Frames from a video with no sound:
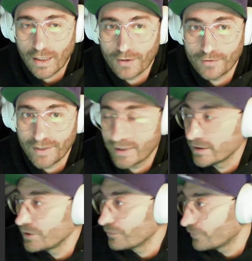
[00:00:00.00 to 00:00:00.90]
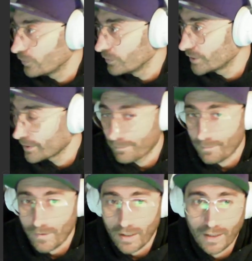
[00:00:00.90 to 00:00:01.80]
create a new folder,
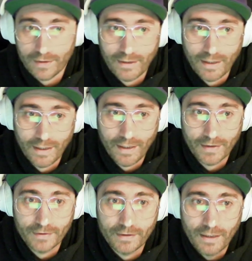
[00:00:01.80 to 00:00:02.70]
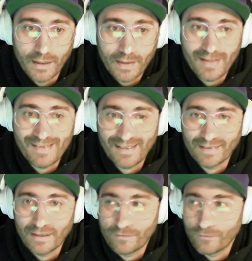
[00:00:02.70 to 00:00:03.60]
and then
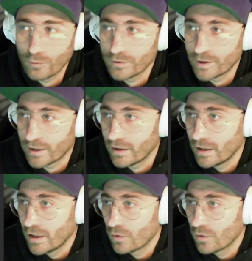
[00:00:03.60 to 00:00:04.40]
inside that folder,